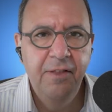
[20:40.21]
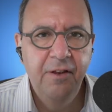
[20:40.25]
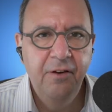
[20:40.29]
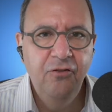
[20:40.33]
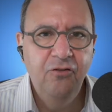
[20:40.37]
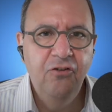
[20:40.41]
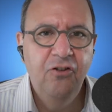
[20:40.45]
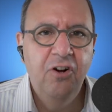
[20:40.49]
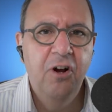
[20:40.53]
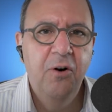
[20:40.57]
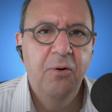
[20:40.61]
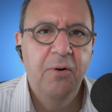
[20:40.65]
this
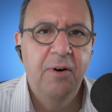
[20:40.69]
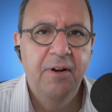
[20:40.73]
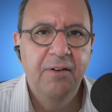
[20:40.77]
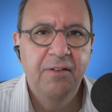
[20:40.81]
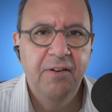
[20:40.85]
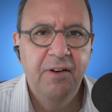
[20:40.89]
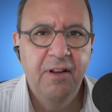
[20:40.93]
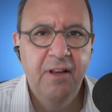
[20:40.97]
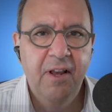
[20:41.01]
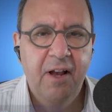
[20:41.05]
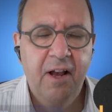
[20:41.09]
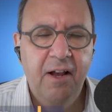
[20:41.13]
show
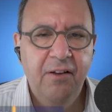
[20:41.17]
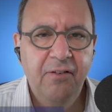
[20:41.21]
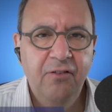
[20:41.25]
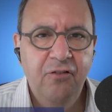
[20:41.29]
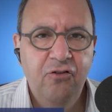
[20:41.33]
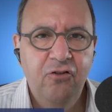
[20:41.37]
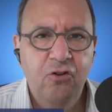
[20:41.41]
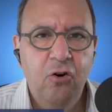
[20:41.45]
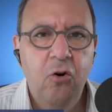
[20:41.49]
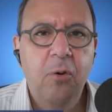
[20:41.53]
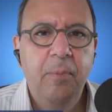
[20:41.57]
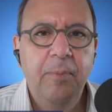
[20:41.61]
as a
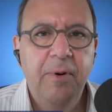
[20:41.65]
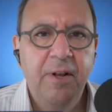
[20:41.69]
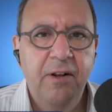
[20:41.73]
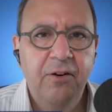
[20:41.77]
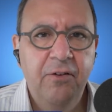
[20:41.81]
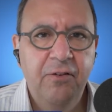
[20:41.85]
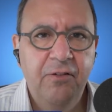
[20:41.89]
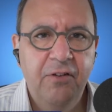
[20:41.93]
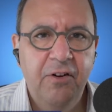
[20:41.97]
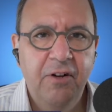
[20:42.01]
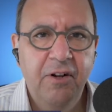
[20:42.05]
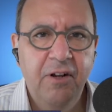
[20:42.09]
guest Joel
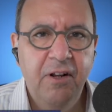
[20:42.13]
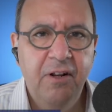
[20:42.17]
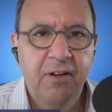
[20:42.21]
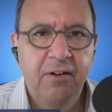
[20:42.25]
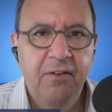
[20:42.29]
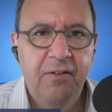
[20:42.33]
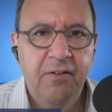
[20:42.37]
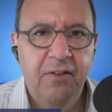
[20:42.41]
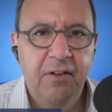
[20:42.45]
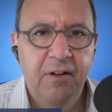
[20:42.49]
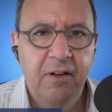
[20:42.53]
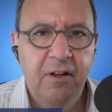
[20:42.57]
Peterson.
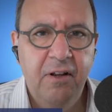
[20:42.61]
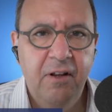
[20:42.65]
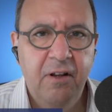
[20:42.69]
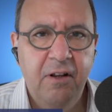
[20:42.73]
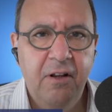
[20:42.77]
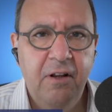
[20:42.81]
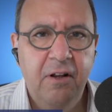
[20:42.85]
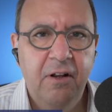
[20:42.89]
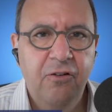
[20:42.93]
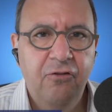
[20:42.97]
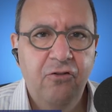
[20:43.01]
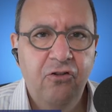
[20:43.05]
He's
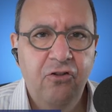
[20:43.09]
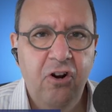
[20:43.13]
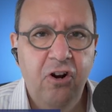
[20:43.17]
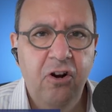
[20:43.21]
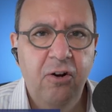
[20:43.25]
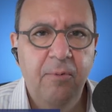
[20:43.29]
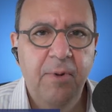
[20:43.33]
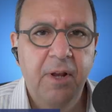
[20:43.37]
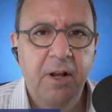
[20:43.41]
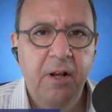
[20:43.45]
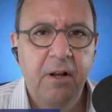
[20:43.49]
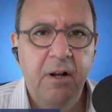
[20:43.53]
the
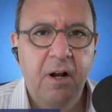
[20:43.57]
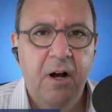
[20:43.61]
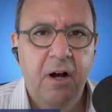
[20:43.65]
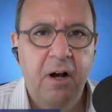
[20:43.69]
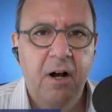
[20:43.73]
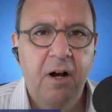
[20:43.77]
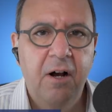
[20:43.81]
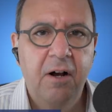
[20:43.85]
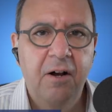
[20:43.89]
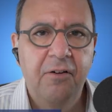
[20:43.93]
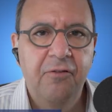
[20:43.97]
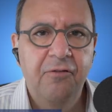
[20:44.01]
chairman
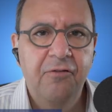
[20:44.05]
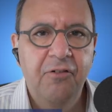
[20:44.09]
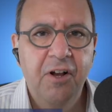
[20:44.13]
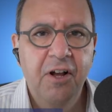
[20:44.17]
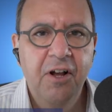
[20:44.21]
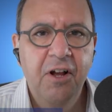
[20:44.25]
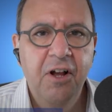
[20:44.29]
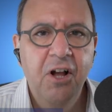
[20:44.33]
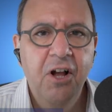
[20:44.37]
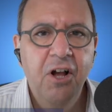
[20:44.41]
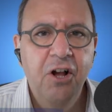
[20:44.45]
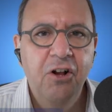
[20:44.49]
of
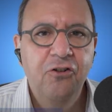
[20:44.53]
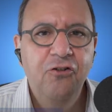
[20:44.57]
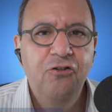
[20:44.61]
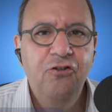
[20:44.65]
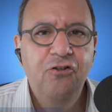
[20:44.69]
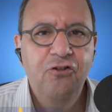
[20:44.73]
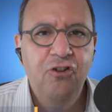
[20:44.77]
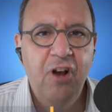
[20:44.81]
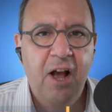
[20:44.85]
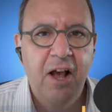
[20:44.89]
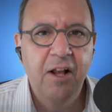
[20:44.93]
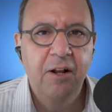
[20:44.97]

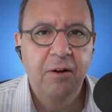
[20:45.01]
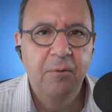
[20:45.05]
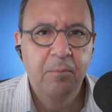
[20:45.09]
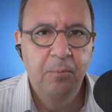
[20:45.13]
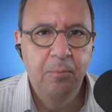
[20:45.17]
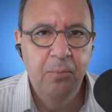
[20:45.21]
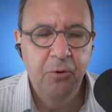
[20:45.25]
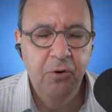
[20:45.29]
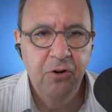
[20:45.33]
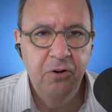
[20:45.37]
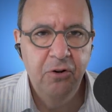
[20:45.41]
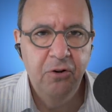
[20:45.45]

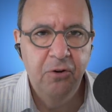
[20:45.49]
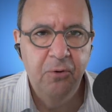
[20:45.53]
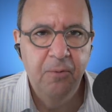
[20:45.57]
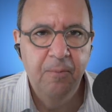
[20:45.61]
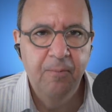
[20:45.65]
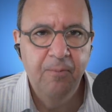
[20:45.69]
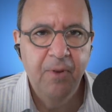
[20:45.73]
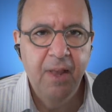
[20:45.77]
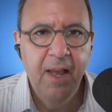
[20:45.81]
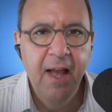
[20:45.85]
JetBlue.